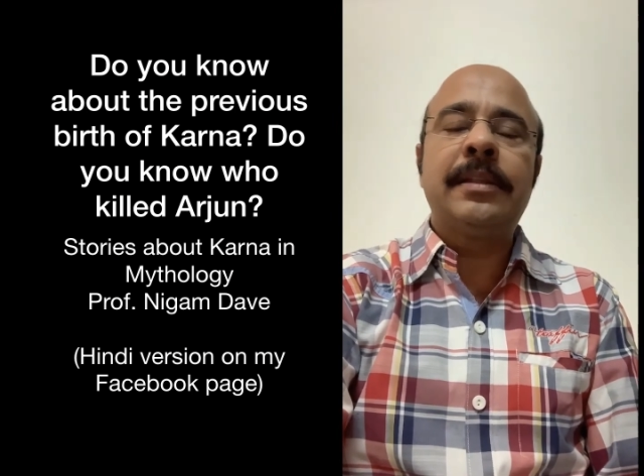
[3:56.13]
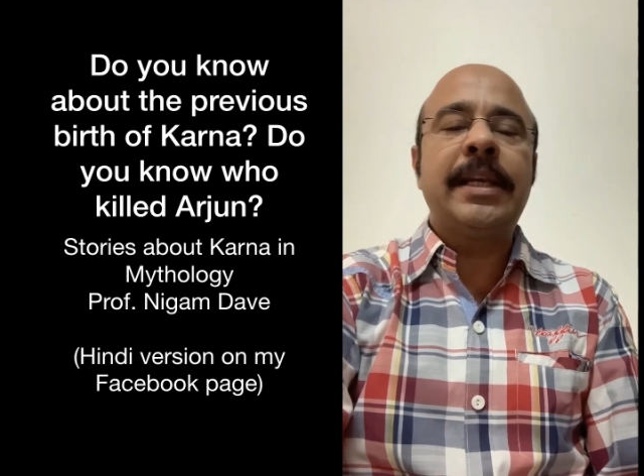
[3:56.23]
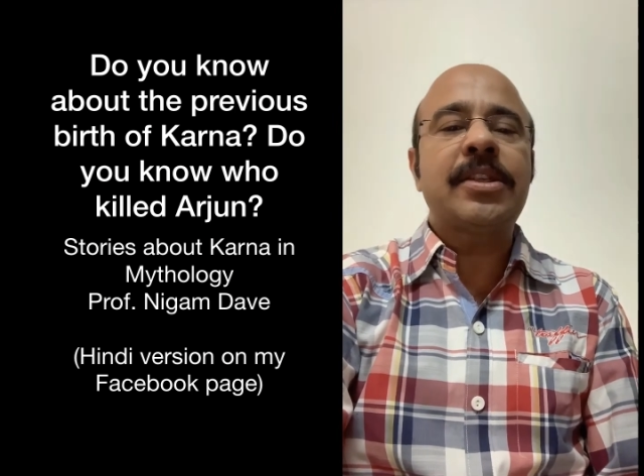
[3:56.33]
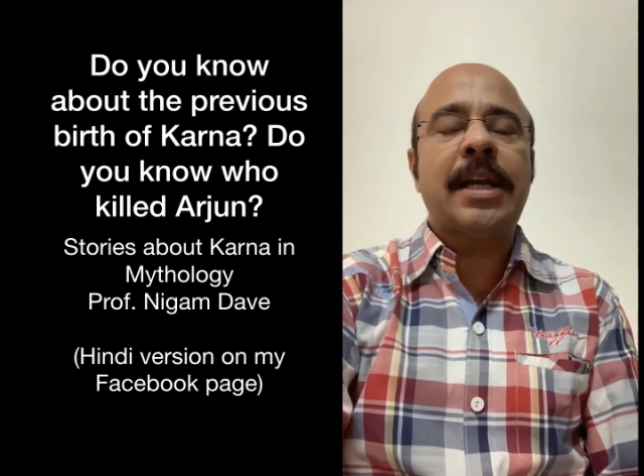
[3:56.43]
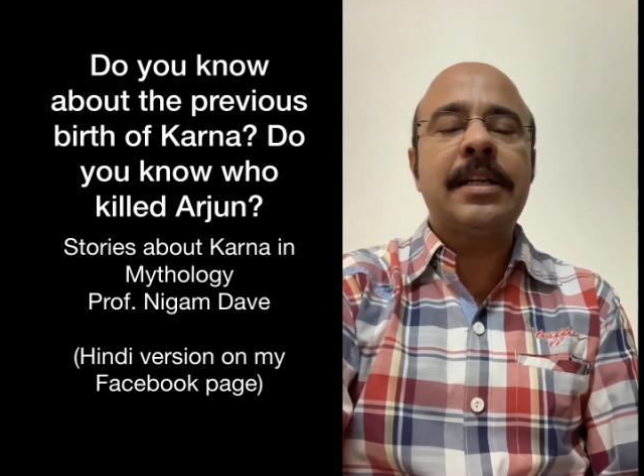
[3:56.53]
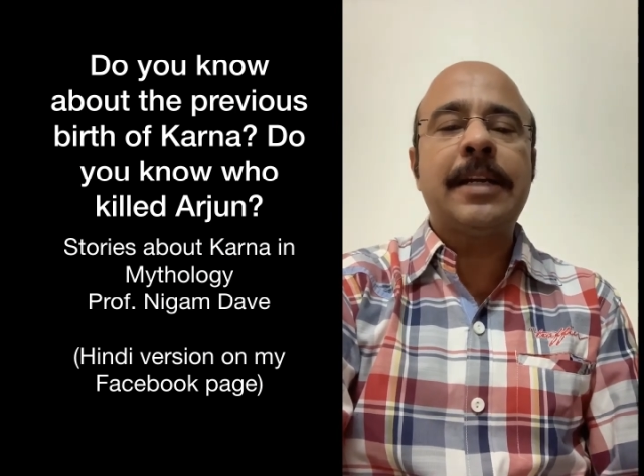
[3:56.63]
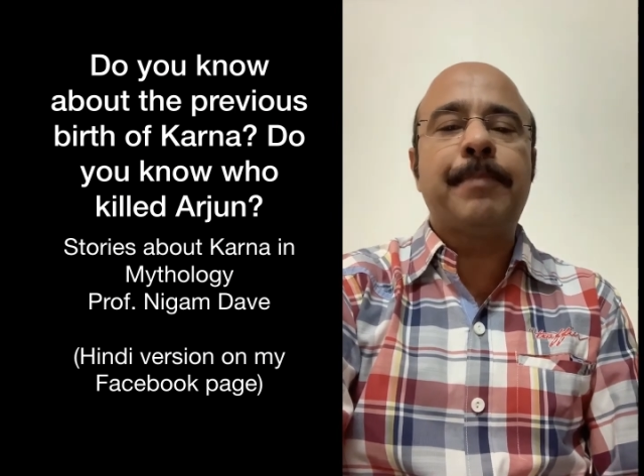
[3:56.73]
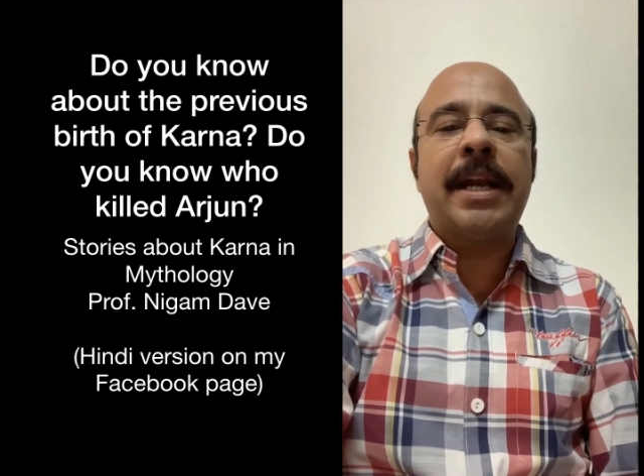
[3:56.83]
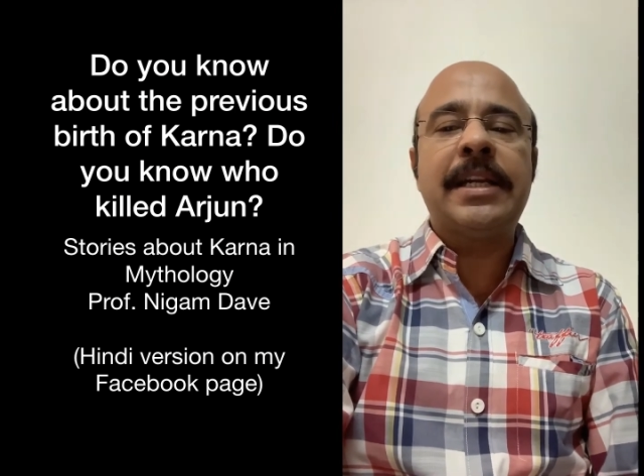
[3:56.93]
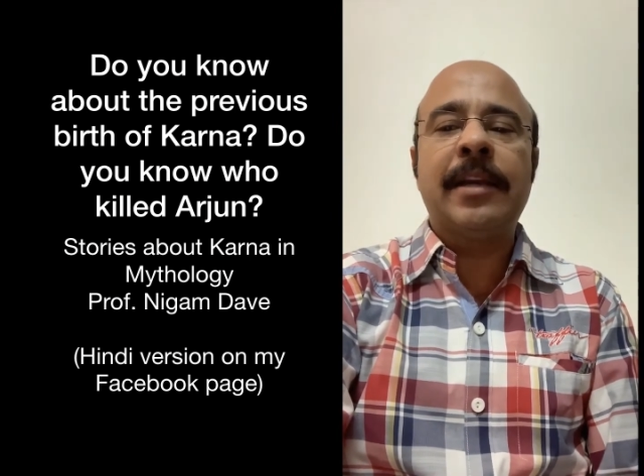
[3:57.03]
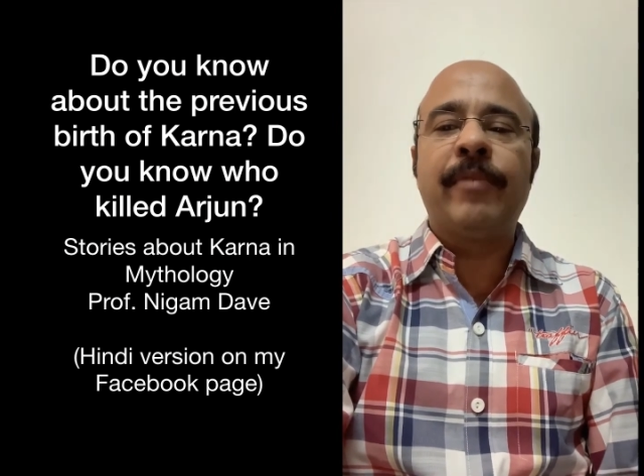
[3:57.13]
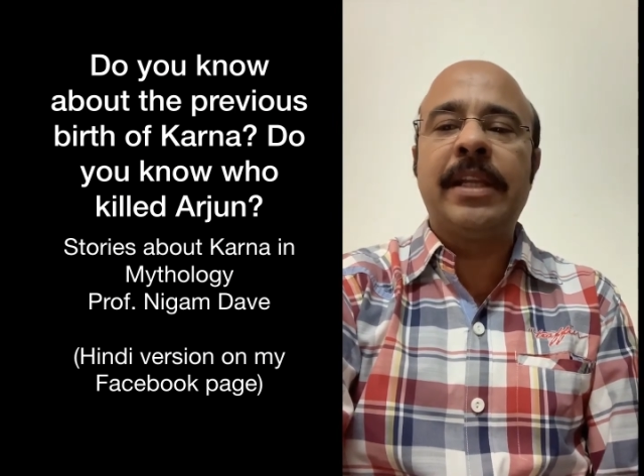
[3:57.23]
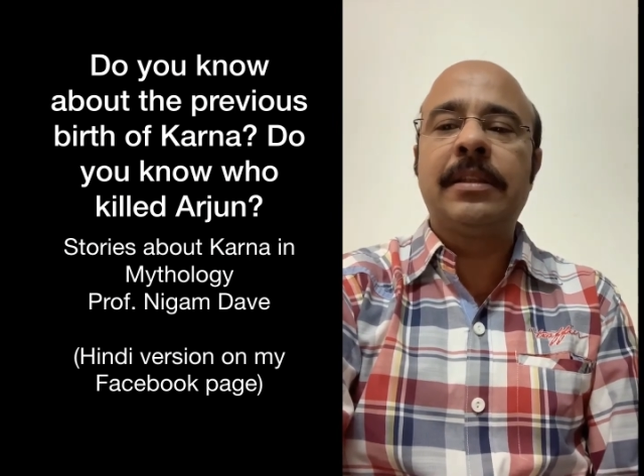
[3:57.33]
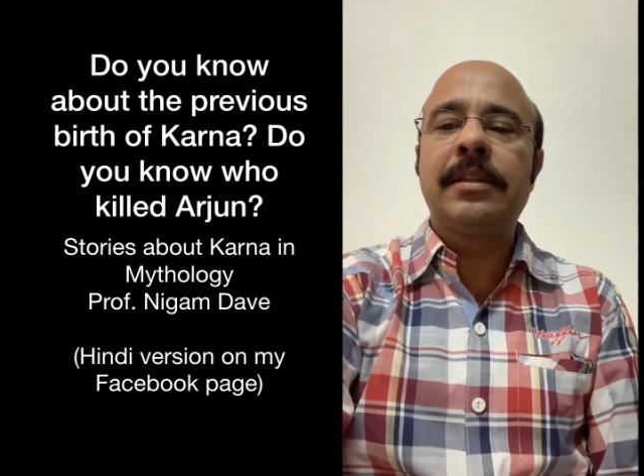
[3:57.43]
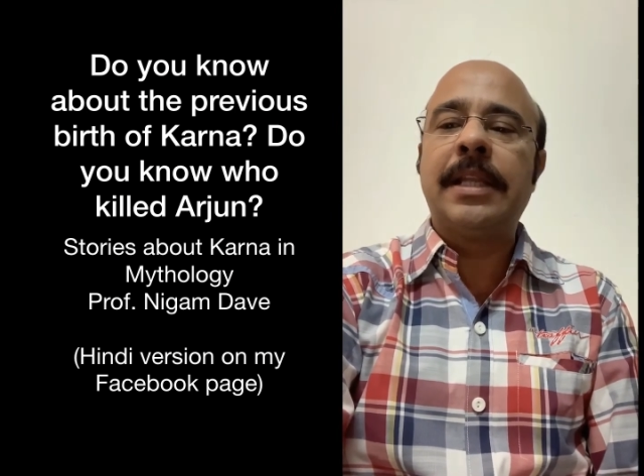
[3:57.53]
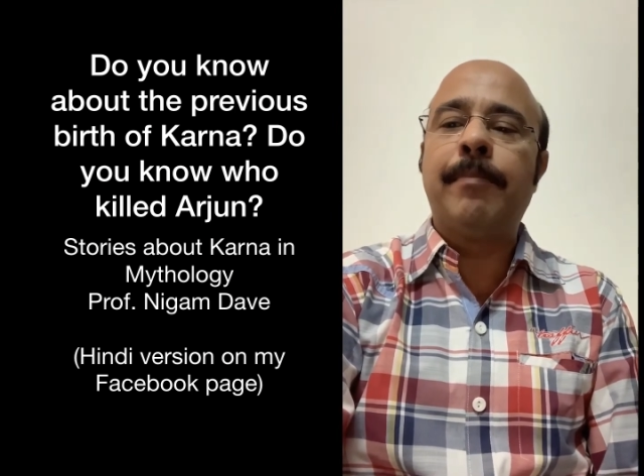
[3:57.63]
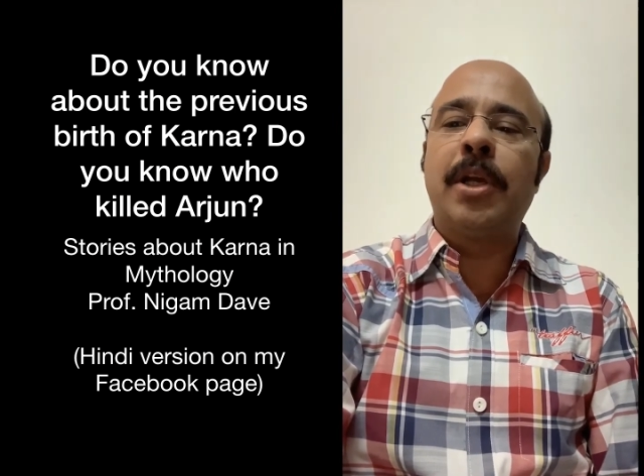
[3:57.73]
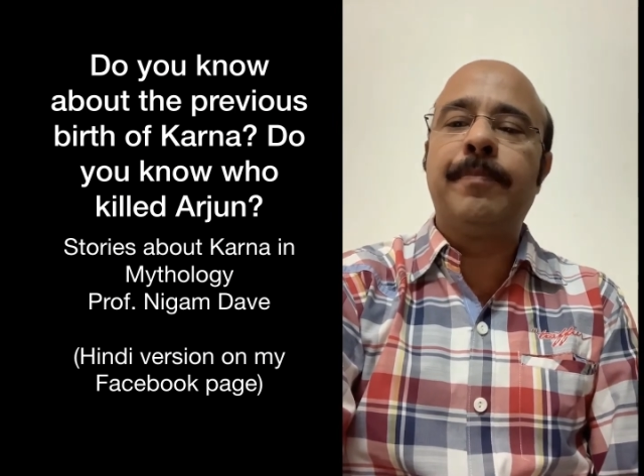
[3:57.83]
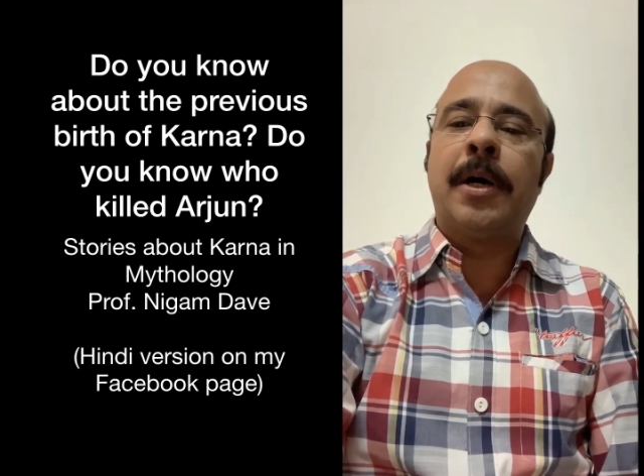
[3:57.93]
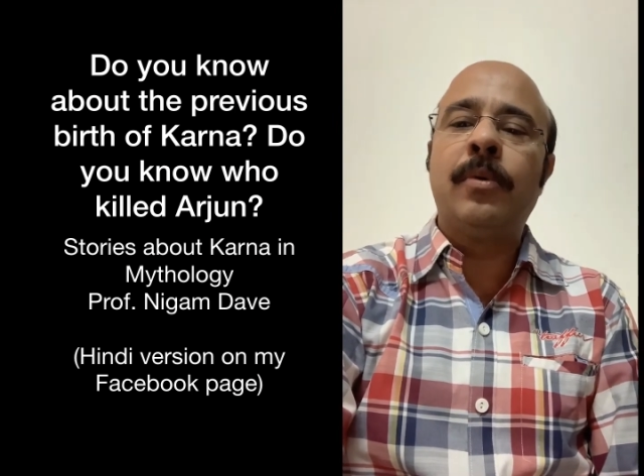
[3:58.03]
They started fighting with
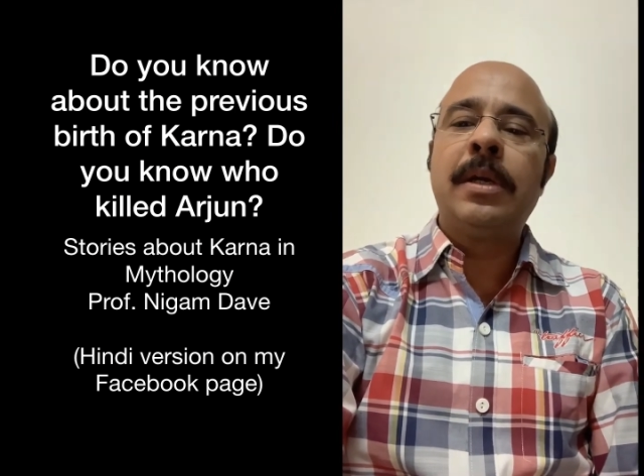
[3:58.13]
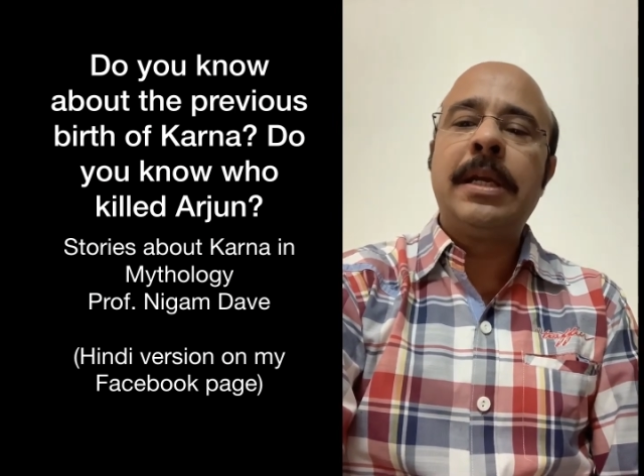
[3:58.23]
Dambadbhav,